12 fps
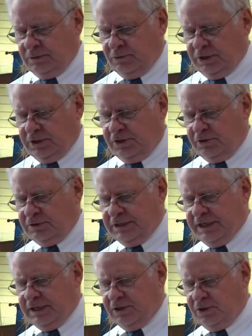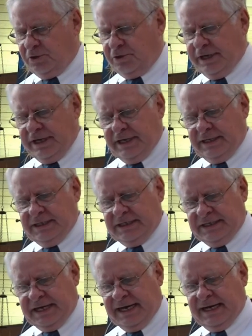will only glory in the
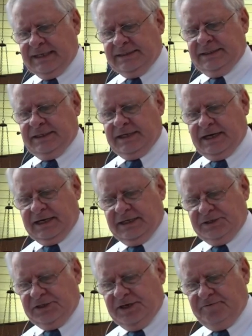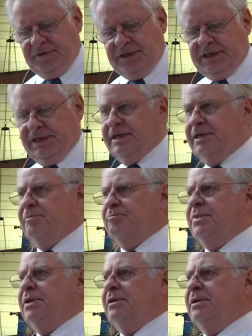task that God has given to him.
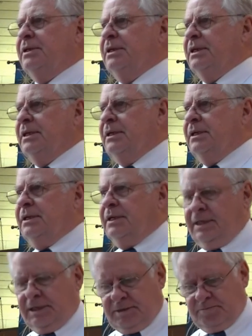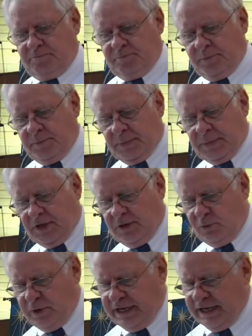Um,
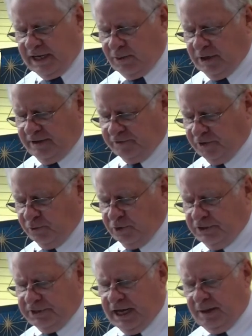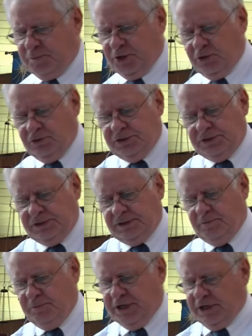we, however, will not boast
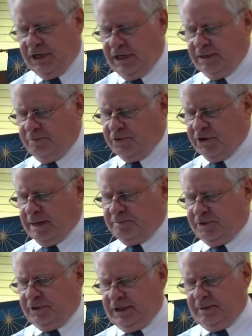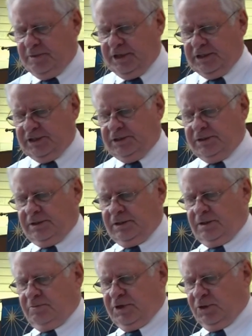beyond proper limits,
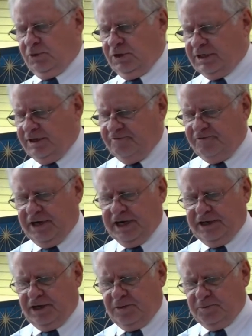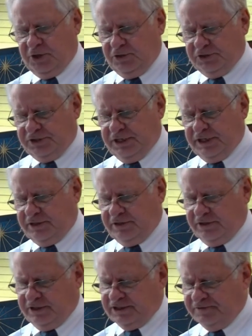but will confine our boasting
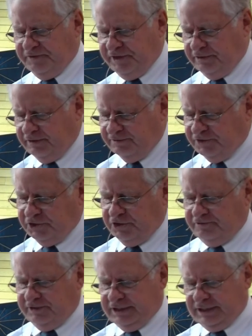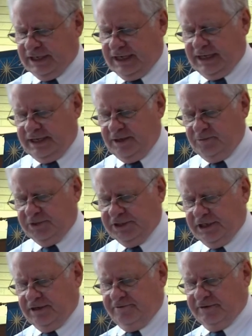to the sphere of service God
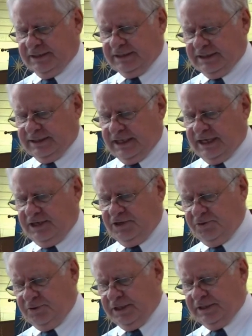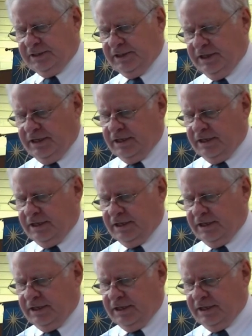Himself has assigned to us,